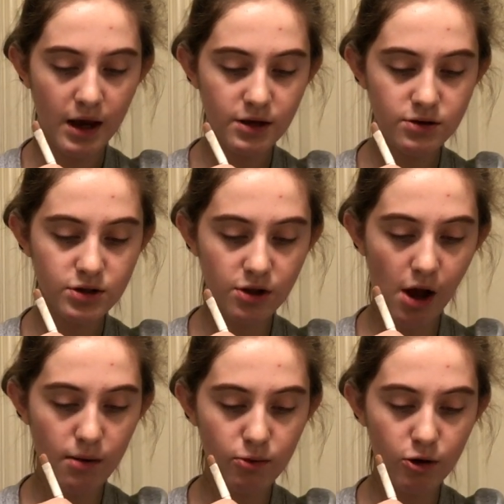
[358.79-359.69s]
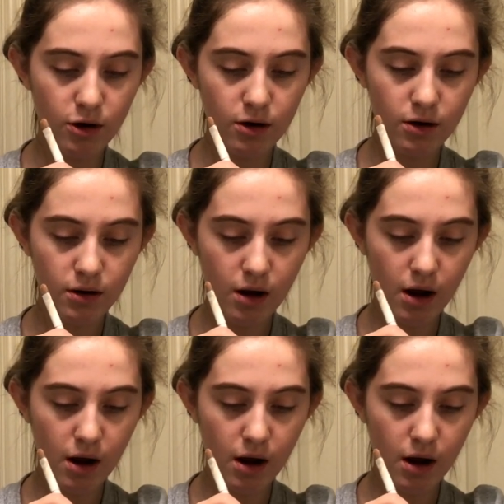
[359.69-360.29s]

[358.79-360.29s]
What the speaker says: I used a lot more